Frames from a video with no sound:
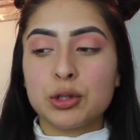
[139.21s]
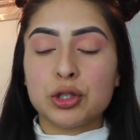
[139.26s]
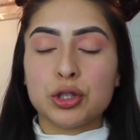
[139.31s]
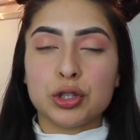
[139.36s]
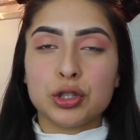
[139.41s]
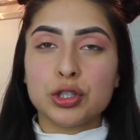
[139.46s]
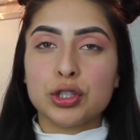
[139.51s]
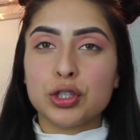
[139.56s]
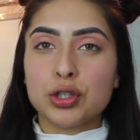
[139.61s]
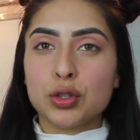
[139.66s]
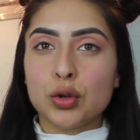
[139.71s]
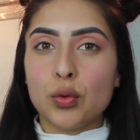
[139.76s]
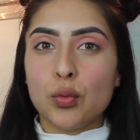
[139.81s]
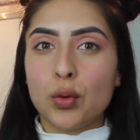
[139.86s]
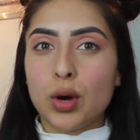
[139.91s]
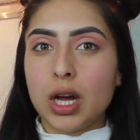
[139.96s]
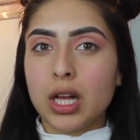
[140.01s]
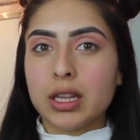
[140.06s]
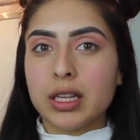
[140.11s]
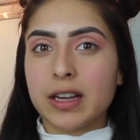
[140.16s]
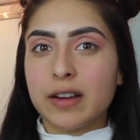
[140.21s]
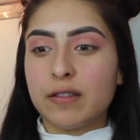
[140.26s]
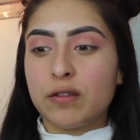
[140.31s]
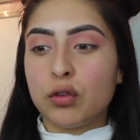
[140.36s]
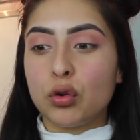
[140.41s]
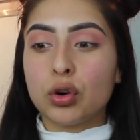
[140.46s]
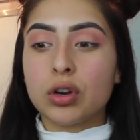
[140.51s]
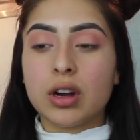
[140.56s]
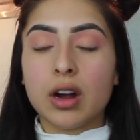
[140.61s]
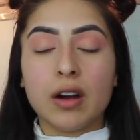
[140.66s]
sure you still want like
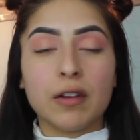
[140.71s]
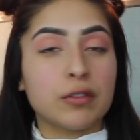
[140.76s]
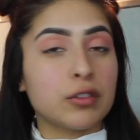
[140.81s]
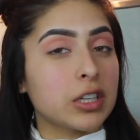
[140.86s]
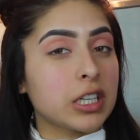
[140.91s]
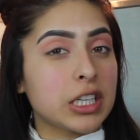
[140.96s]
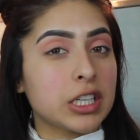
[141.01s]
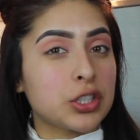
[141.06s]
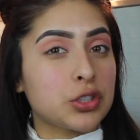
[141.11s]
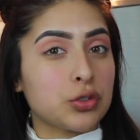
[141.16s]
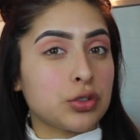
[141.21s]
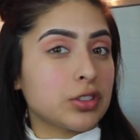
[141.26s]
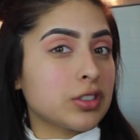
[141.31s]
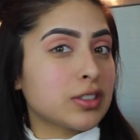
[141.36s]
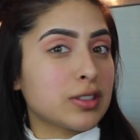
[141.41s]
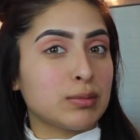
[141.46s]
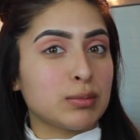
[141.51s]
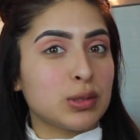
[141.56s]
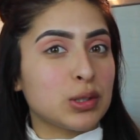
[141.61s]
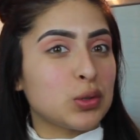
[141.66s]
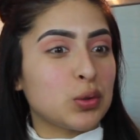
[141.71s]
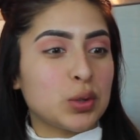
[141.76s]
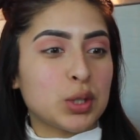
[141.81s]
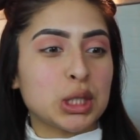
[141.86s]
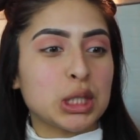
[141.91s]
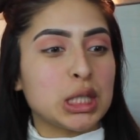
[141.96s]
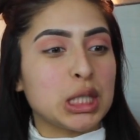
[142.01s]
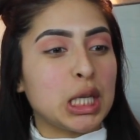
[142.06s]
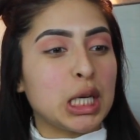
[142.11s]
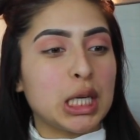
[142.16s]
full coverage or some
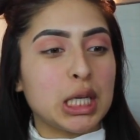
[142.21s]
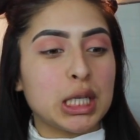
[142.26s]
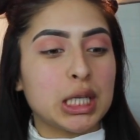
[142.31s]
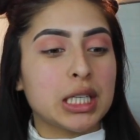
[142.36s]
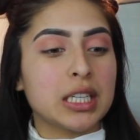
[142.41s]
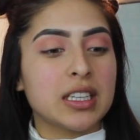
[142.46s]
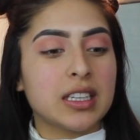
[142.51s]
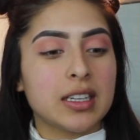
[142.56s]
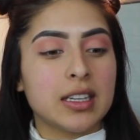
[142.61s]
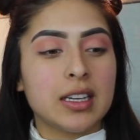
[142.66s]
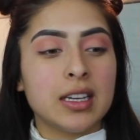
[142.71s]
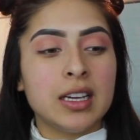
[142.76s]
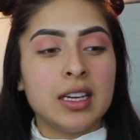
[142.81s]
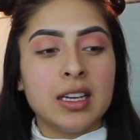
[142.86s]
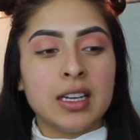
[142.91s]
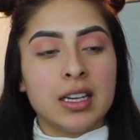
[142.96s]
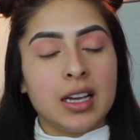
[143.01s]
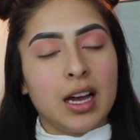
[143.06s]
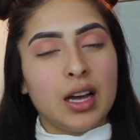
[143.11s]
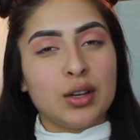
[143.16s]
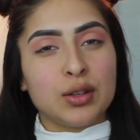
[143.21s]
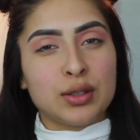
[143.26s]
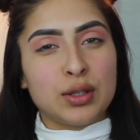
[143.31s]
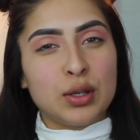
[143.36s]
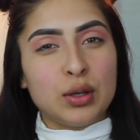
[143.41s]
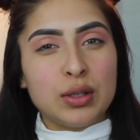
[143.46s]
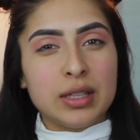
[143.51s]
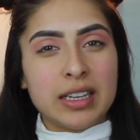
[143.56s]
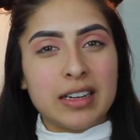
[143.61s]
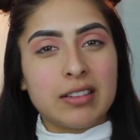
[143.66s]
sort of like, I don't
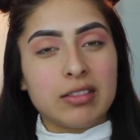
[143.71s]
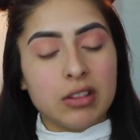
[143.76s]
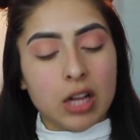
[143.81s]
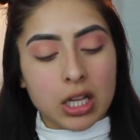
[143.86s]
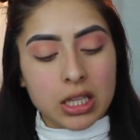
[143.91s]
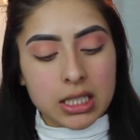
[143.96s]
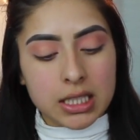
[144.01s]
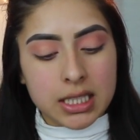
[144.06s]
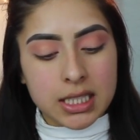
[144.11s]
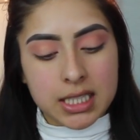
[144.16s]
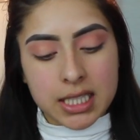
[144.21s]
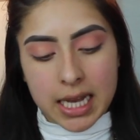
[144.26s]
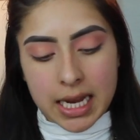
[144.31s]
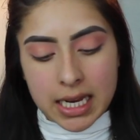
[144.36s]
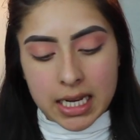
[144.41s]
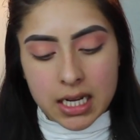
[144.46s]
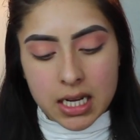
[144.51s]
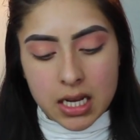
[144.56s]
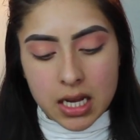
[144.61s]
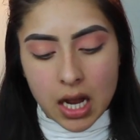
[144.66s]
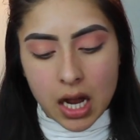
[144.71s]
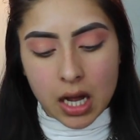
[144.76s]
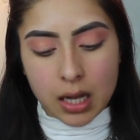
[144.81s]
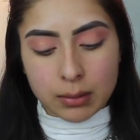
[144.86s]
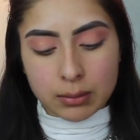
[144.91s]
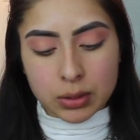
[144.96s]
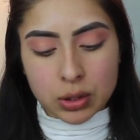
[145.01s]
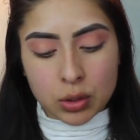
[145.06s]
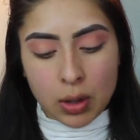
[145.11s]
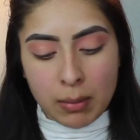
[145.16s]
know, like flawless skin.
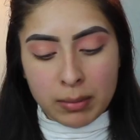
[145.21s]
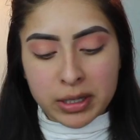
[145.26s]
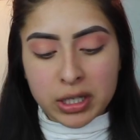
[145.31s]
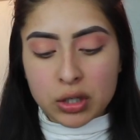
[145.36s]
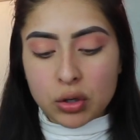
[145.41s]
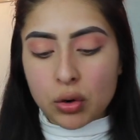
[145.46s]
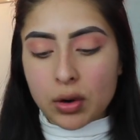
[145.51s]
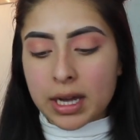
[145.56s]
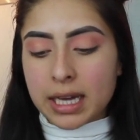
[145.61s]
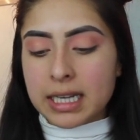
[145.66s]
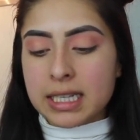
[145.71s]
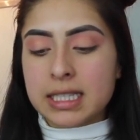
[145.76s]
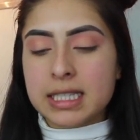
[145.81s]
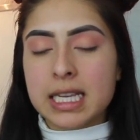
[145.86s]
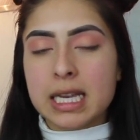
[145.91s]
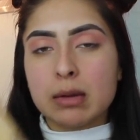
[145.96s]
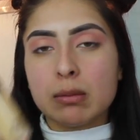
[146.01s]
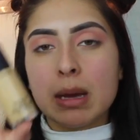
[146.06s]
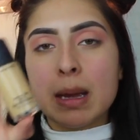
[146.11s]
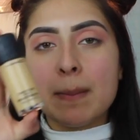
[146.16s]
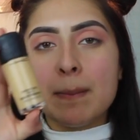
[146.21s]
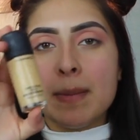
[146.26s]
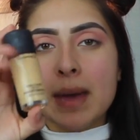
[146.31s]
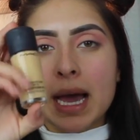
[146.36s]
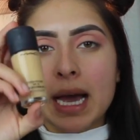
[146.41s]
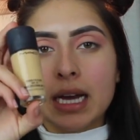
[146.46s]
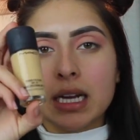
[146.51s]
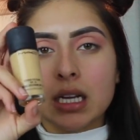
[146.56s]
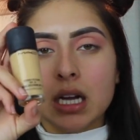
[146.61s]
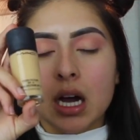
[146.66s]
So I'm going to go ahead and take my
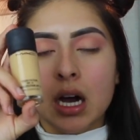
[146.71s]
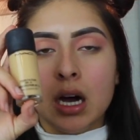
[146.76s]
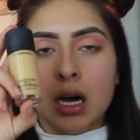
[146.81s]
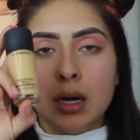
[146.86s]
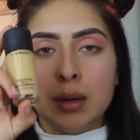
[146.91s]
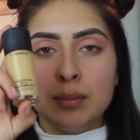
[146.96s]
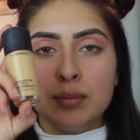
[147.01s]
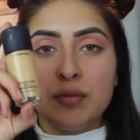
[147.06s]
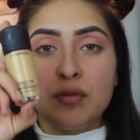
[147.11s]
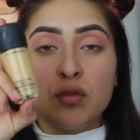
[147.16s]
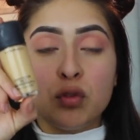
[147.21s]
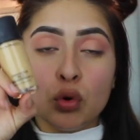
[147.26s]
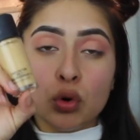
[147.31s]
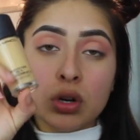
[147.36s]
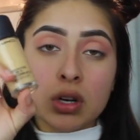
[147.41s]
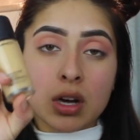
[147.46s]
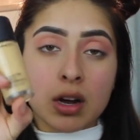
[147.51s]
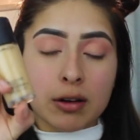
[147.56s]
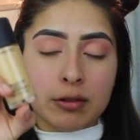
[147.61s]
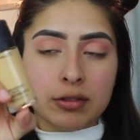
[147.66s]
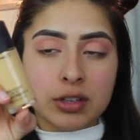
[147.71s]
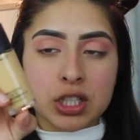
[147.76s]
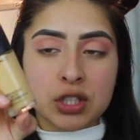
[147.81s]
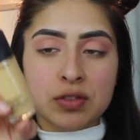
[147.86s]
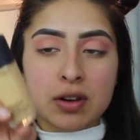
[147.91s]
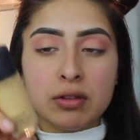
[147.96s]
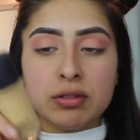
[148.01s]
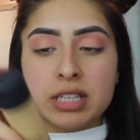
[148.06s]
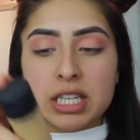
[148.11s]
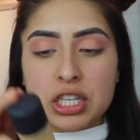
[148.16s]
MAC Full Coverage
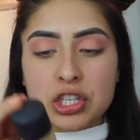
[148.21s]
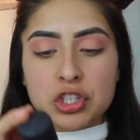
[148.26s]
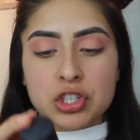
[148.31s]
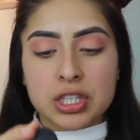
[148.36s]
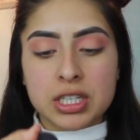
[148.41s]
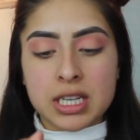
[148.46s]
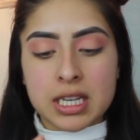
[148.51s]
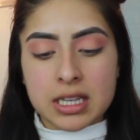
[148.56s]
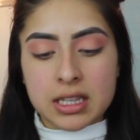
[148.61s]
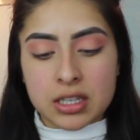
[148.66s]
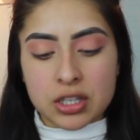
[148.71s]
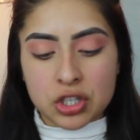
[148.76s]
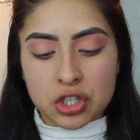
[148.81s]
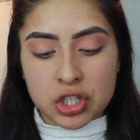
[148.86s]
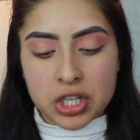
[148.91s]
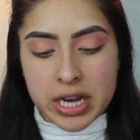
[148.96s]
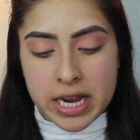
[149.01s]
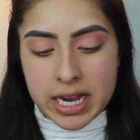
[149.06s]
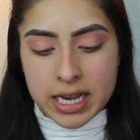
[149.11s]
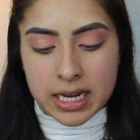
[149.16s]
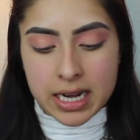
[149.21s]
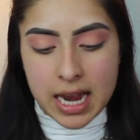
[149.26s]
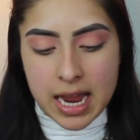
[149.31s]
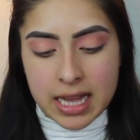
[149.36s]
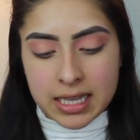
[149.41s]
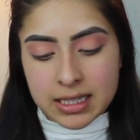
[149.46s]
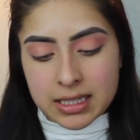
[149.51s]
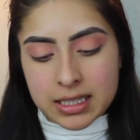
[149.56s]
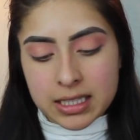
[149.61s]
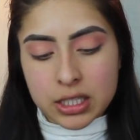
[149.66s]
Foundation in the shade
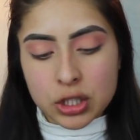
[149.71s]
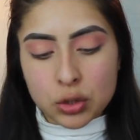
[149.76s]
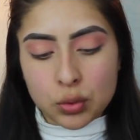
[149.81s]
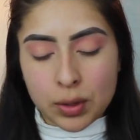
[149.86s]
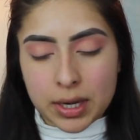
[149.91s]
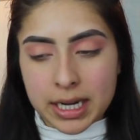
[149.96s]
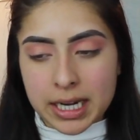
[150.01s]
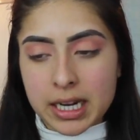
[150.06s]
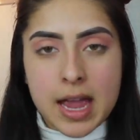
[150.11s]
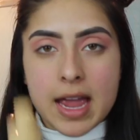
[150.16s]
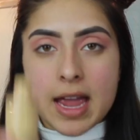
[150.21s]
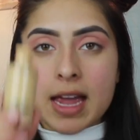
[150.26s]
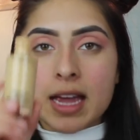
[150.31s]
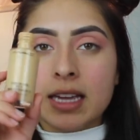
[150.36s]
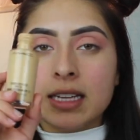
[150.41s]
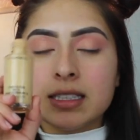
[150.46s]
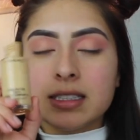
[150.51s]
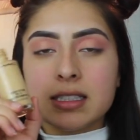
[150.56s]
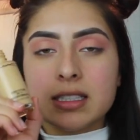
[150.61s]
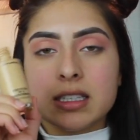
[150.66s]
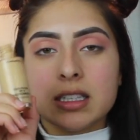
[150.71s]
NC20. And